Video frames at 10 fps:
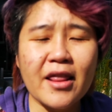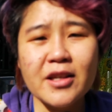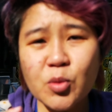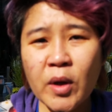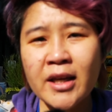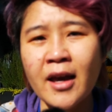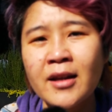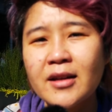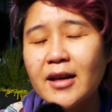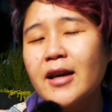this
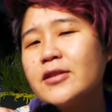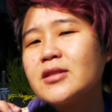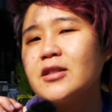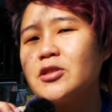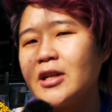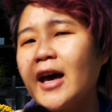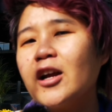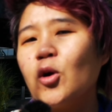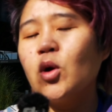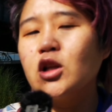weekend is
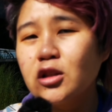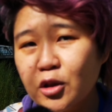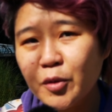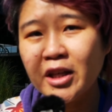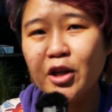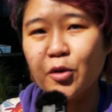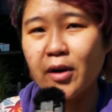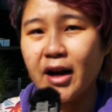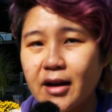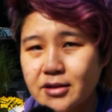Shadow Lugia
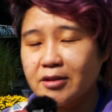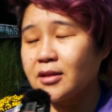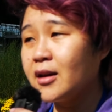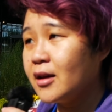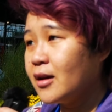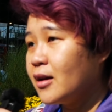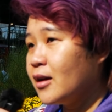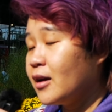raids.